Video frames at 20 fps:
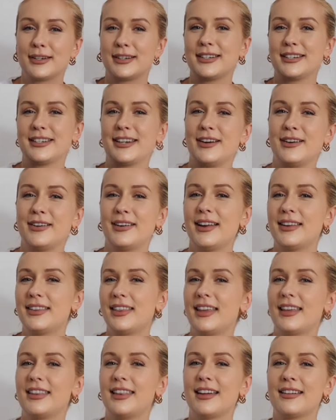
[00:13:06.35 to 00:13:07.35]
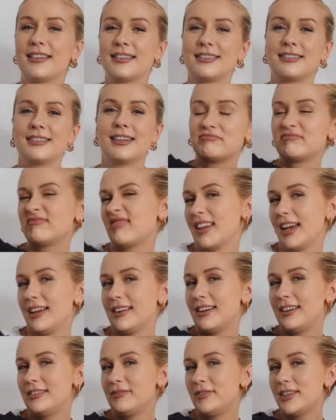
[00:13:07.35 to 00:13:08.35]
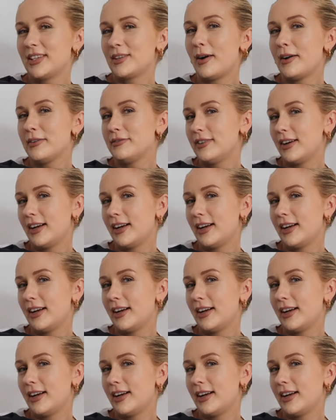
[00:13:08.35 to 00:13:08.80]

I don't know, I think that's I don't know, it's quite